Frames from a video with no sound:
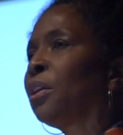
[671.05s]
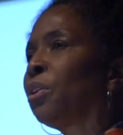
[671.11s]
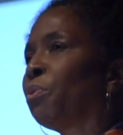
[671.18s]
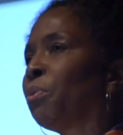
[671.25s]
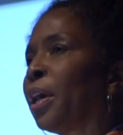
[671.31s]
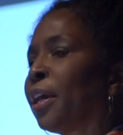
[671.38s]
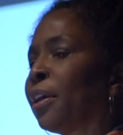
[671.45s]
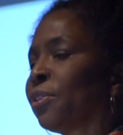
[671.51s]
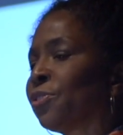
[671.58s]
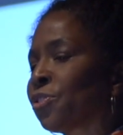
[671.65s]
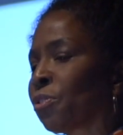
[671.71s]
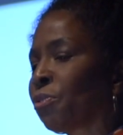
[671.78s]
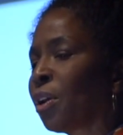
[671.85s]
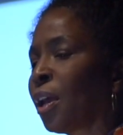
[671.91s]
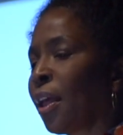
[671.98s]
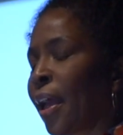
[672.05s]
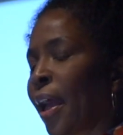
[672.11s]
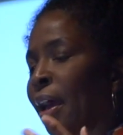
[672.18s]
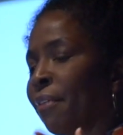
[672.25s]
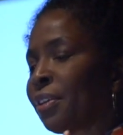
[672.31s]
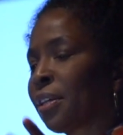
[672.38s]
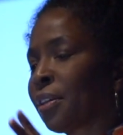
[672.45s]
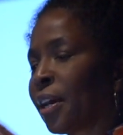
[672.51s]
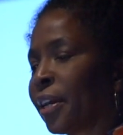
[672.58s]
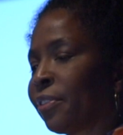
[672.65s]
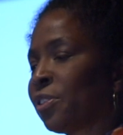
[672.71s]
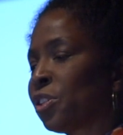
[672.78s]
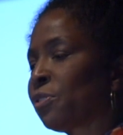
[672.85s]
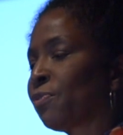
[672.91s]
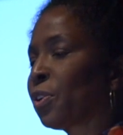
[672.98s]
in a way. And so having kind
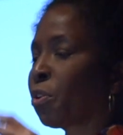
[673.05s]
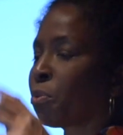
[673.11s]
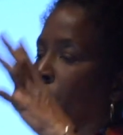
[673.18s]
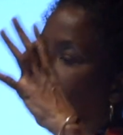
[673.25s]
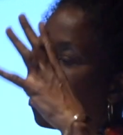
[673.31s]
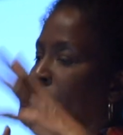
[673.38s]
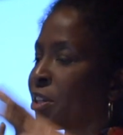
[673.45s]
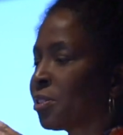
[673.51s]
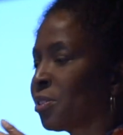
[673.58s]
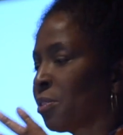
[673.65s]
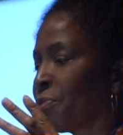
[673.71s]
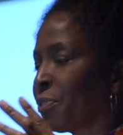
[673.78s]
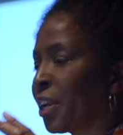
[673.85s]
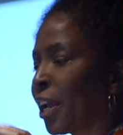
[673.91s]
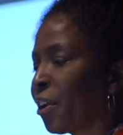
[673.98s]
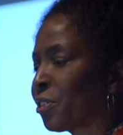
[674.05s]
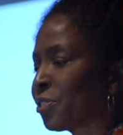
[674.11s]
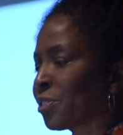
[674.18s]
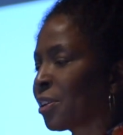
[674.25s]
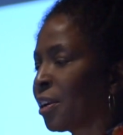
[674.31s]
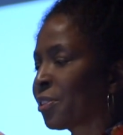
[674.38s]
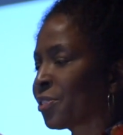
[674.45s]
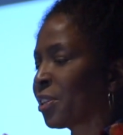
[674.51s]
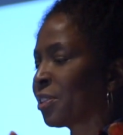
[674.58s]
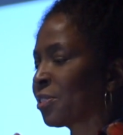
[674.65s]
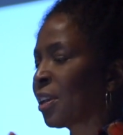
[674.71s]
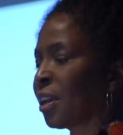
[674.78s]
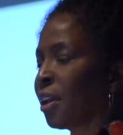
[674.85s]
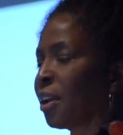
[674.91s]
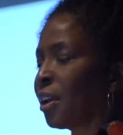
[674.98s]
of this figure with all these different hairstyles
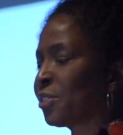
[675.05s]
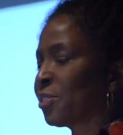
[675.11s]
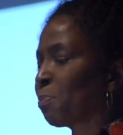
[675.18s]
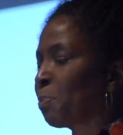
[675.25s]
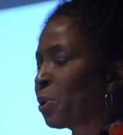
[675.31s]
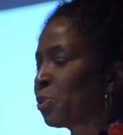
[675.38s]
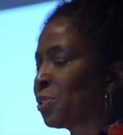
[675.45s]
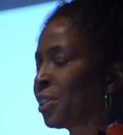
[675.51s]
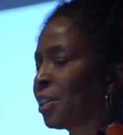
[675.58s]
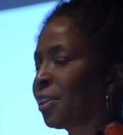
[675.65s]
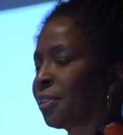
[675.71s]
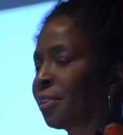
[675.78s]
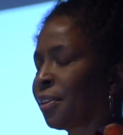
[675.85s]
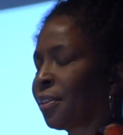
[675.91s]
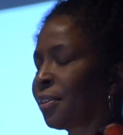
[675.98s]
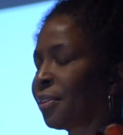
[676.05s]
as opposing,